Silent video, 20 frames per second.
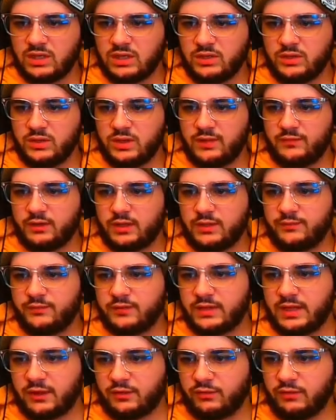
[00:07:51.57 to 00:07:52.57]
You never give her
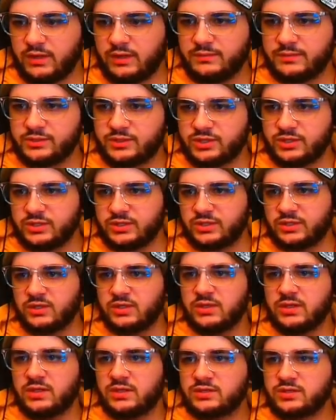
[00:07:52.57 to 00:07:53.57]
that green machine.
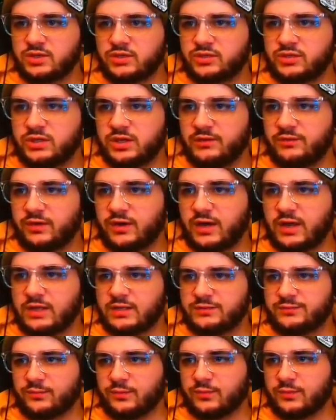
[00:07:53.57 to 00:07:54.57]
That's all she ever
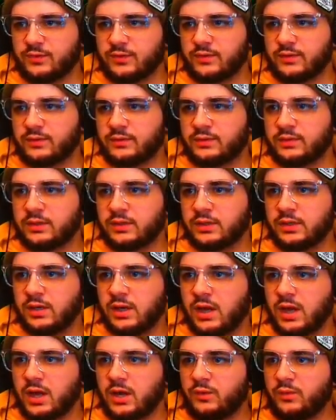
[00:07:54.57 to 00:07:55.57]
asked for.
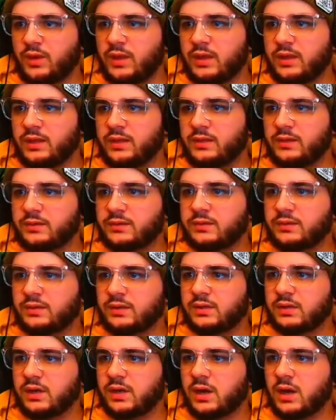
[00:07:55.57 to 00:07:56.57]
How do I...
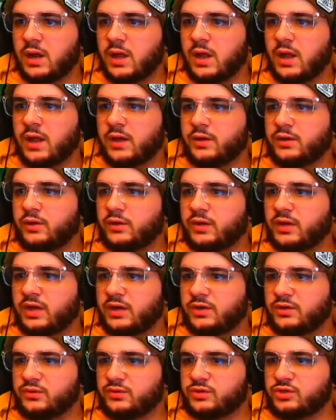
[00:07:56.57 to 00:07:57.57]
I know you gotta
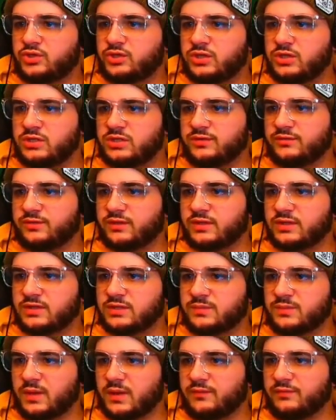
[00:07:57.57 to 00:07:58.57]
use Gingy for this,
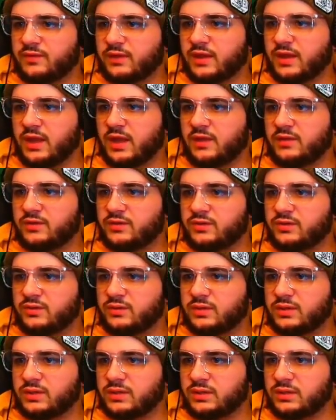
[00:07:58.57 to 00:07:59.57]
but I forget how you do
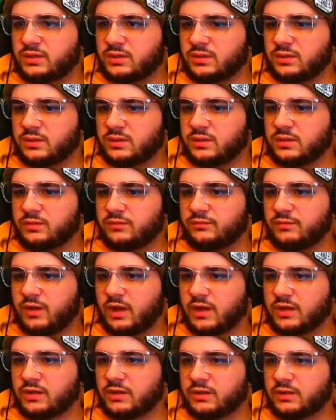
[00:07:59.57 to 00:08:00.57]
it. Fuck.